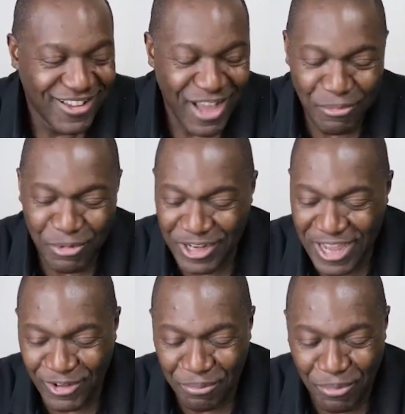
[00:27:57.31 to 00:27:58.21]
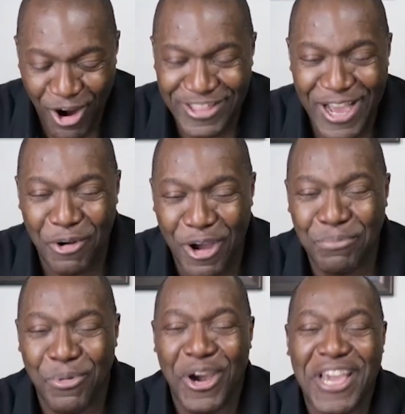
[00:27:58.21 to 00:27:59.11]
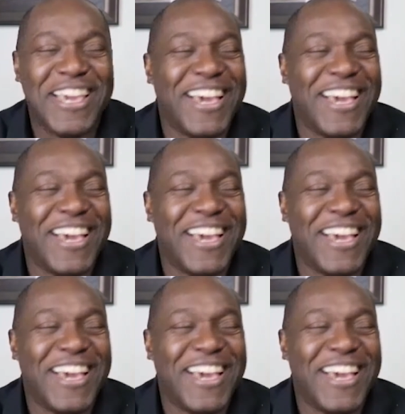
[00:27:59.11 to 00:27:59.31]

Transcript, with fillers: I'm gonna have to borrow that one, boy.